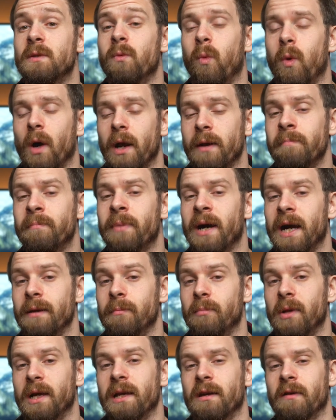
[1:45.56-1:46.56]
one
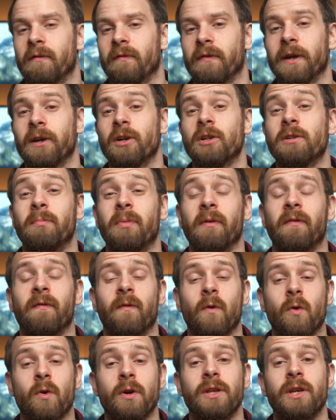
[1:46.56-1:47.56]
pipeline configured
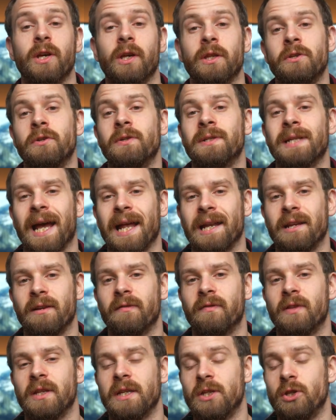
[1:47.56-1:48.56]
before you can use any
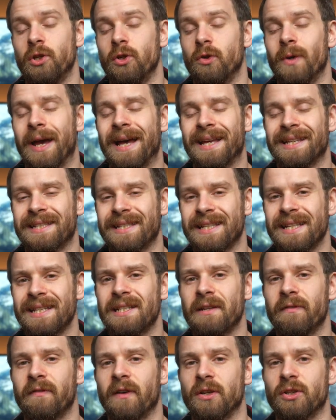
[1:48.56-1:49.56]
of the new
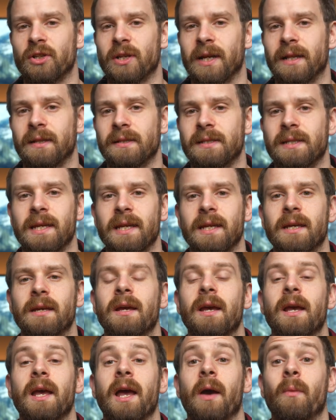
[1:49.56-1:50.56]
Assist functionality.
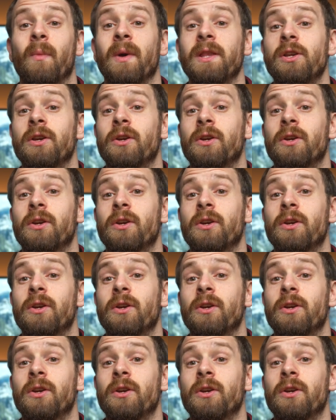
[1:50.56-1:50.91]
And when you